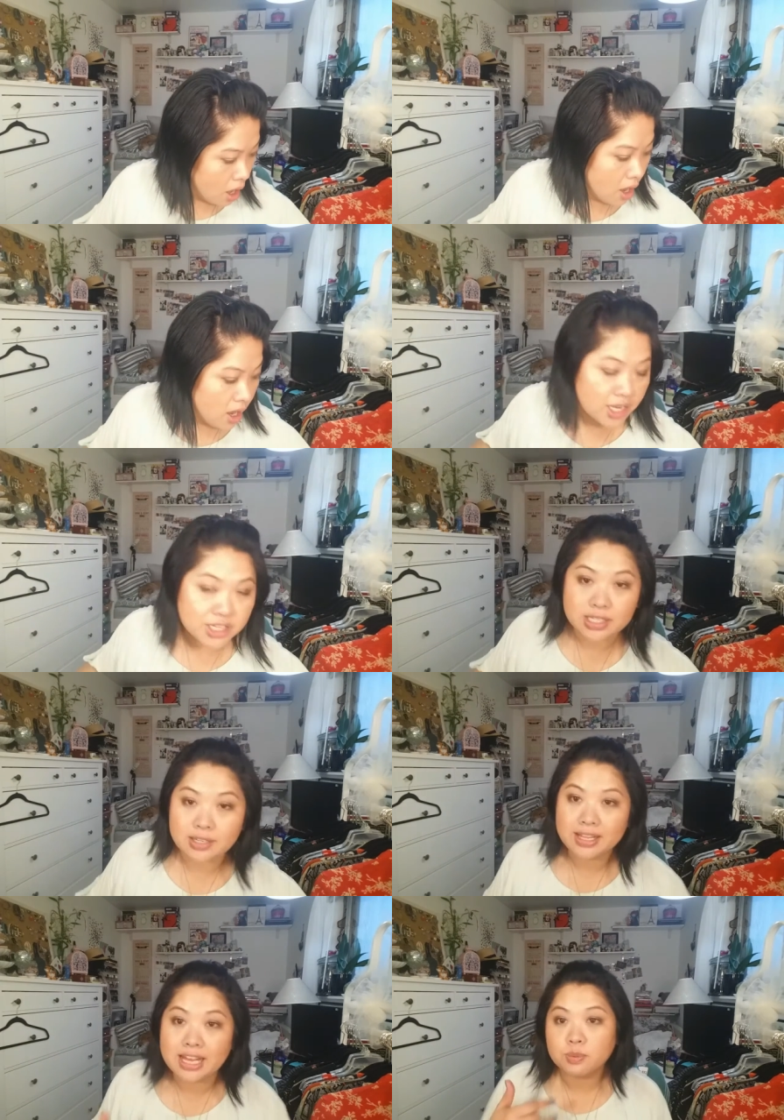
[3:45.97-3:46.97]
Uh,
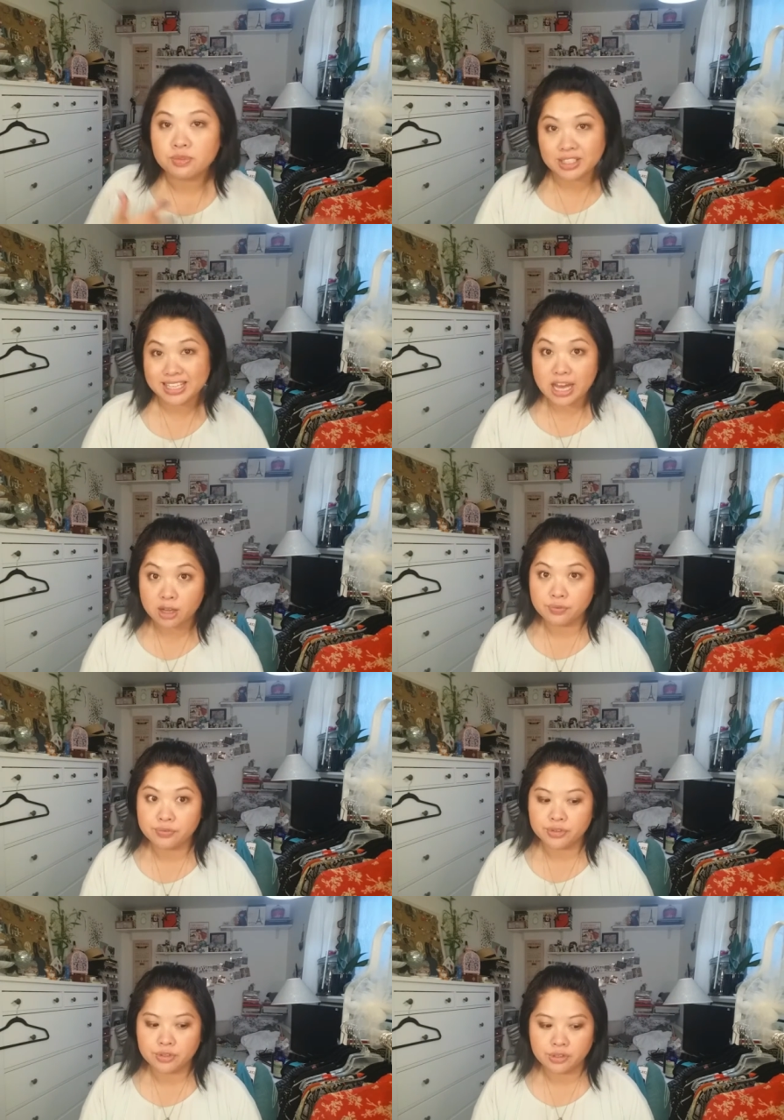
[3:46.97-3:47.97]
so that's been really
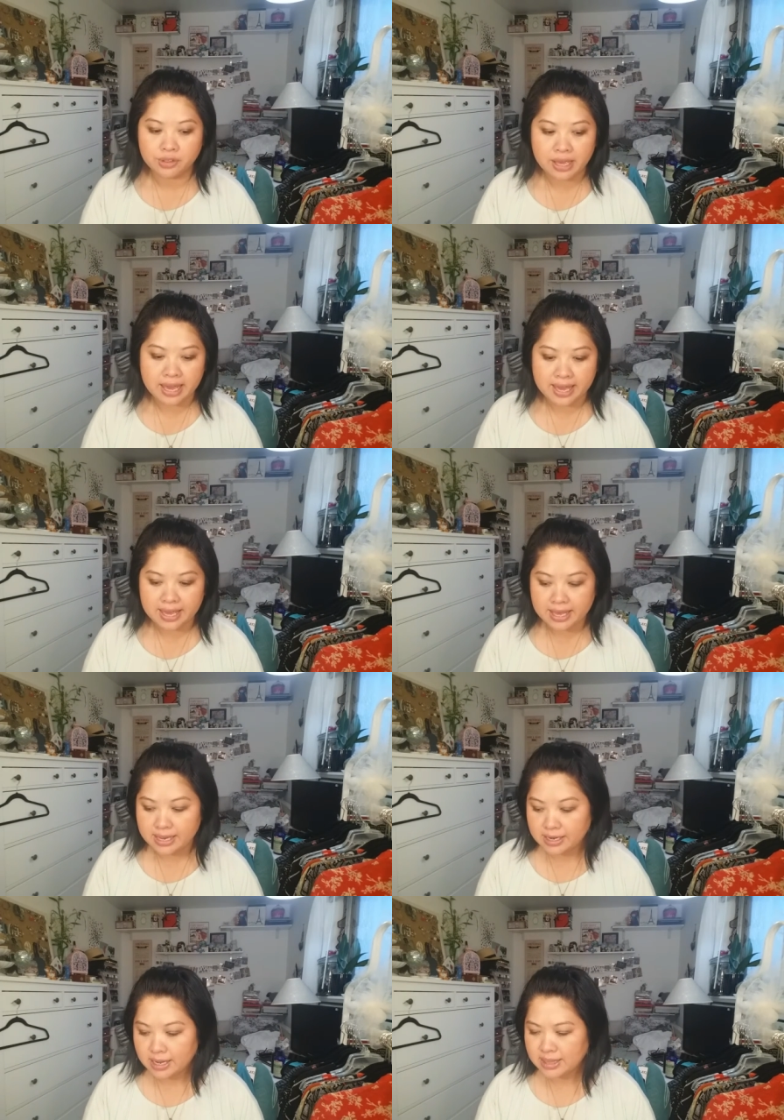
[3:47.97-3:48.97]
helpful.
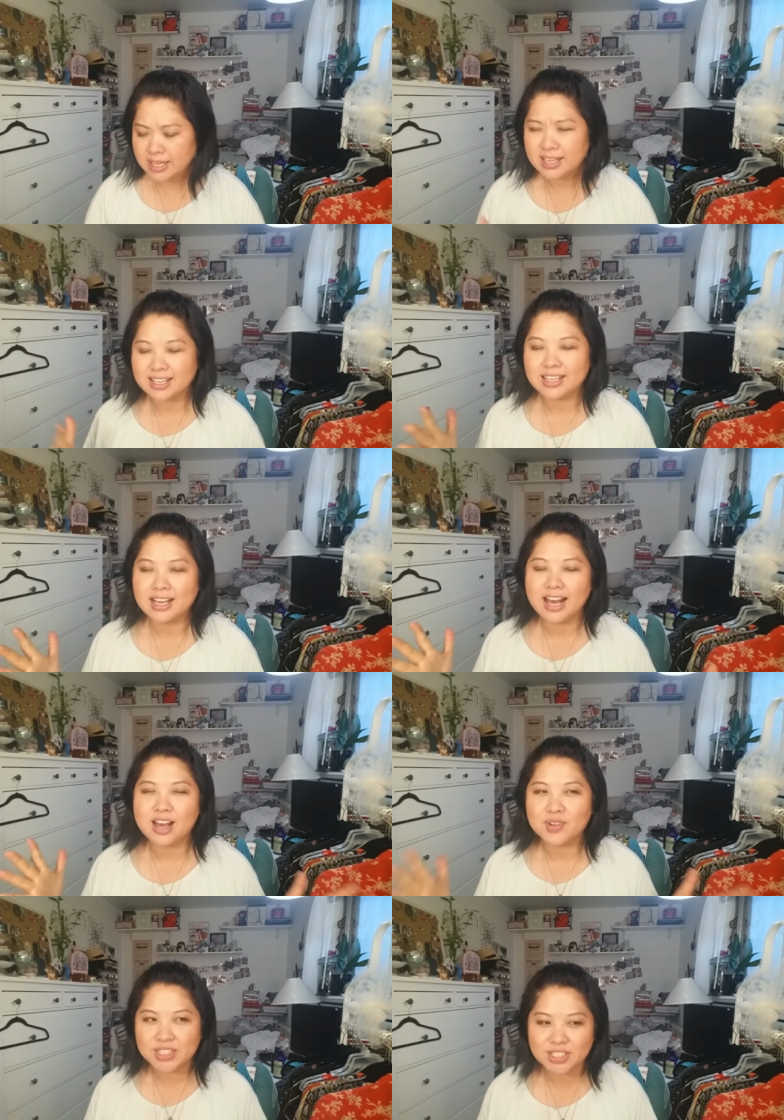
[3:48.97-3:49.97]
And I think
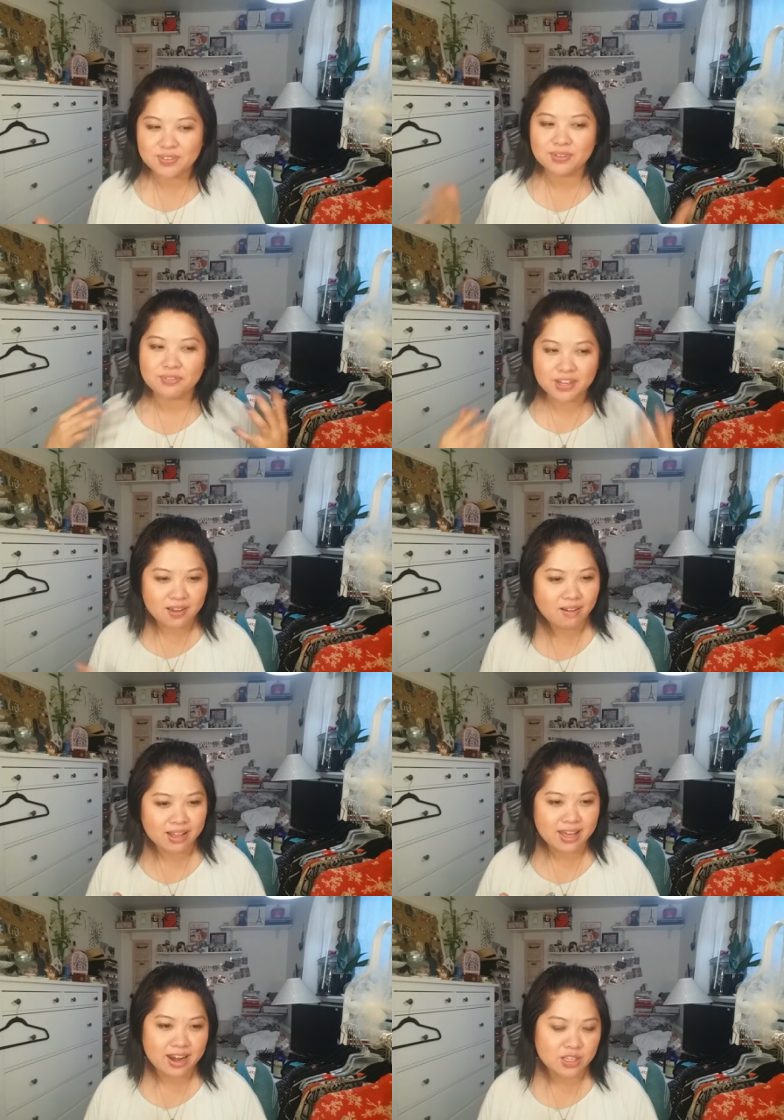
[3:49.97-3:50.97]
I will do a video
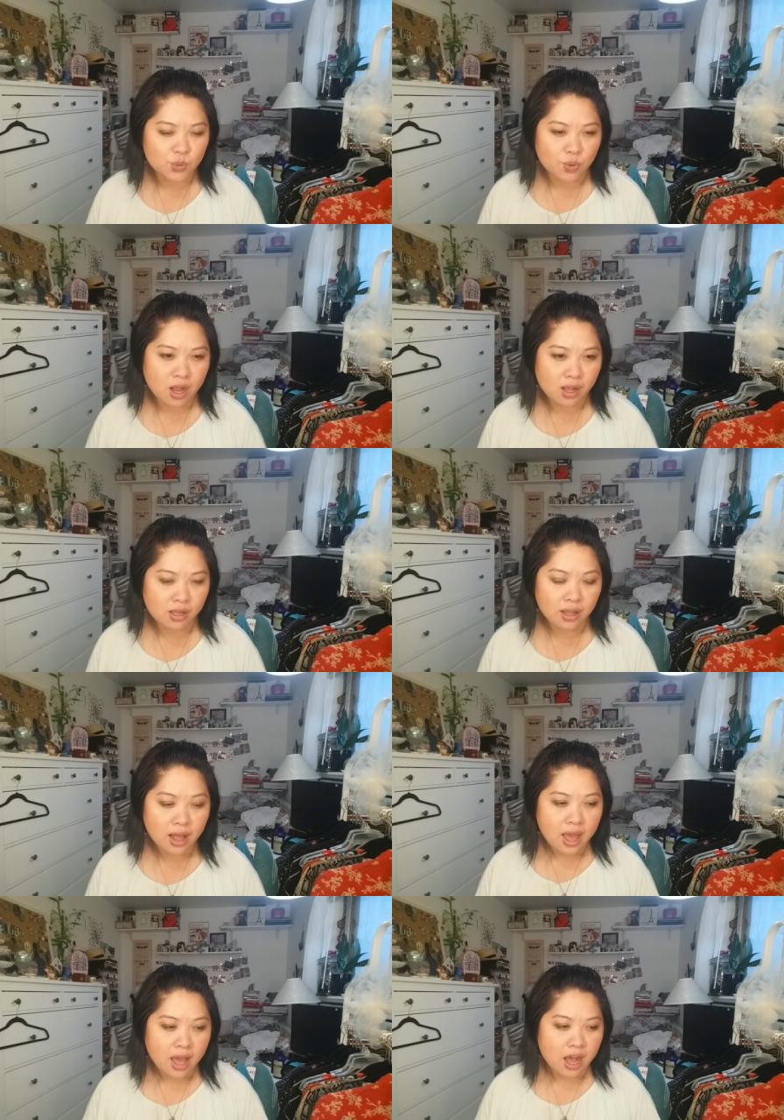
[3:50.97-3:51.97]
on that as well.
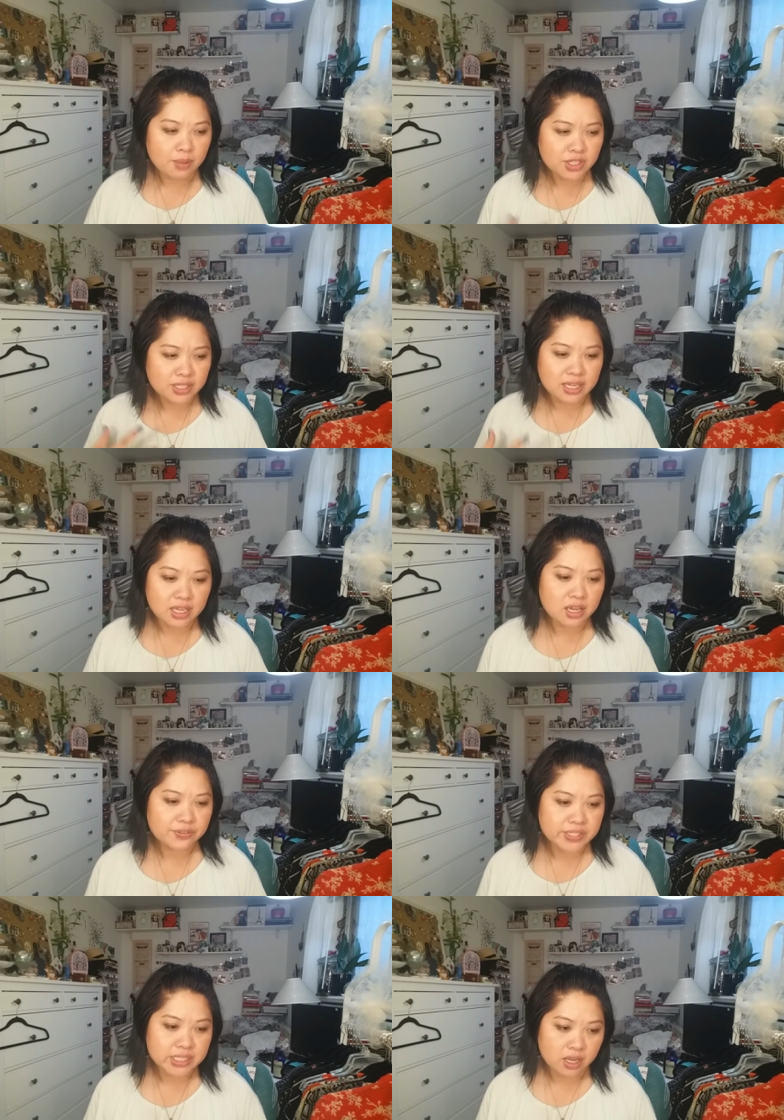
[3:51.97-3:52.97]
I'm just thinking of
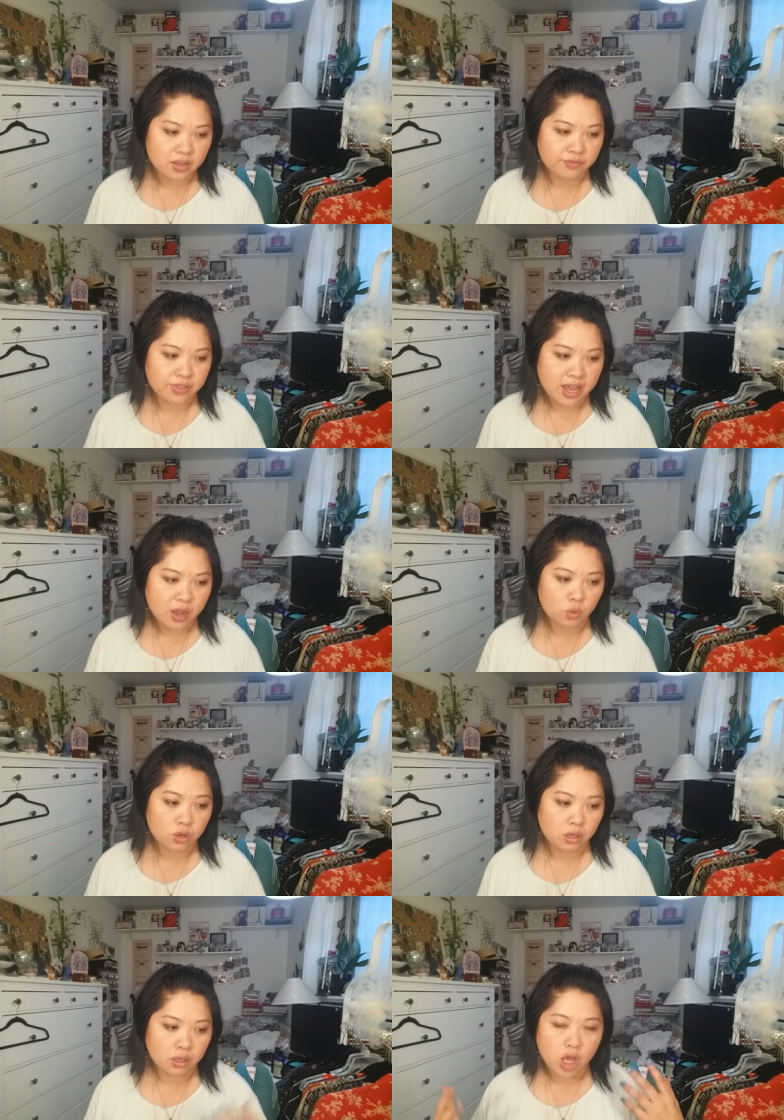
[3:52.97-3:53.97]
stuff that
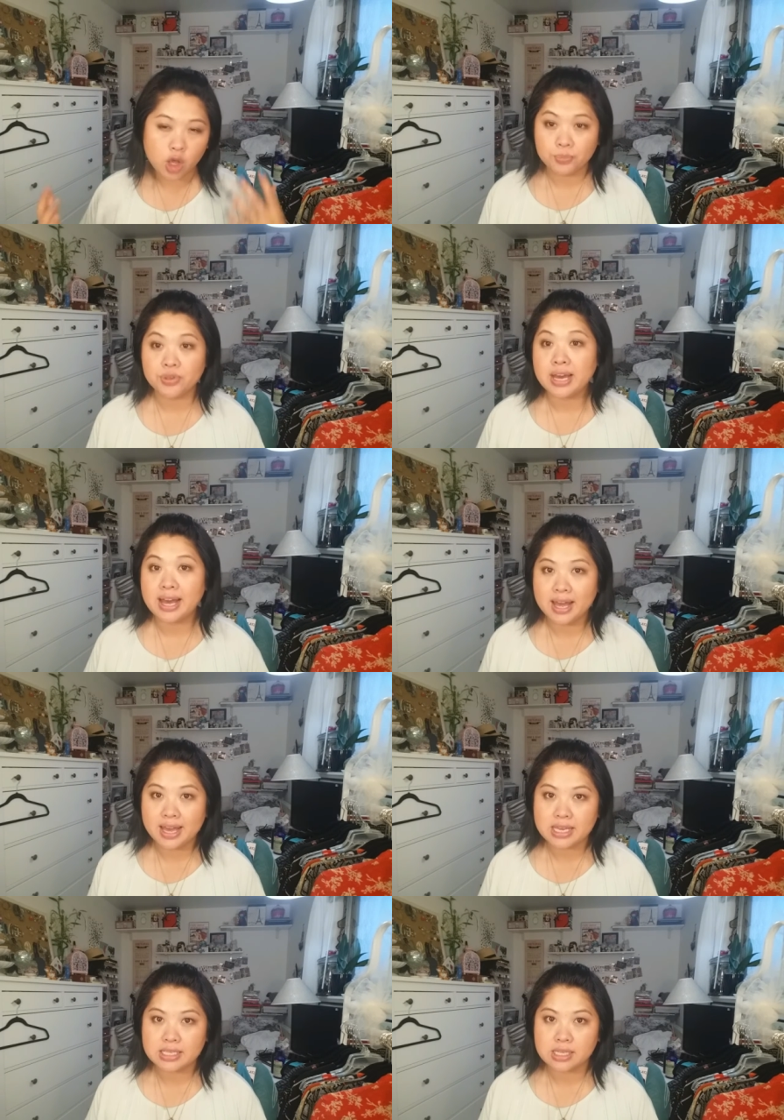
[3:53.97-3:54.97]
will help you
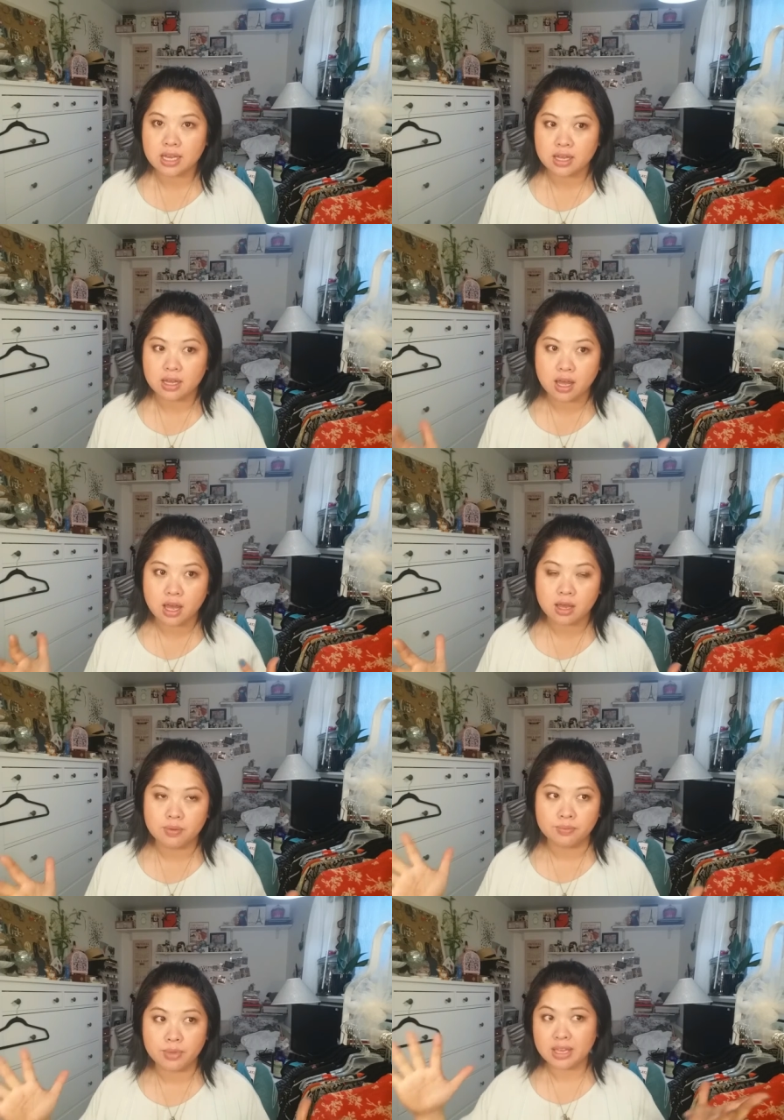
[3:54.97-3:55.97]
guys.
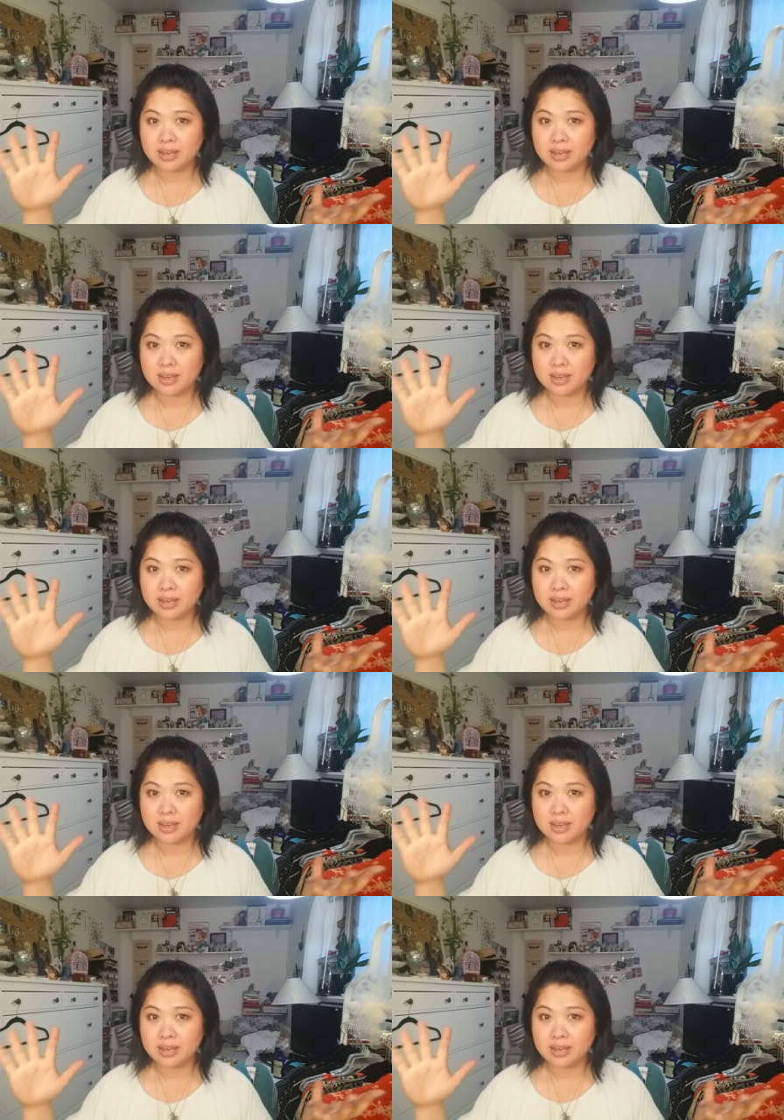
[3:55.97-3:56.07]
Um,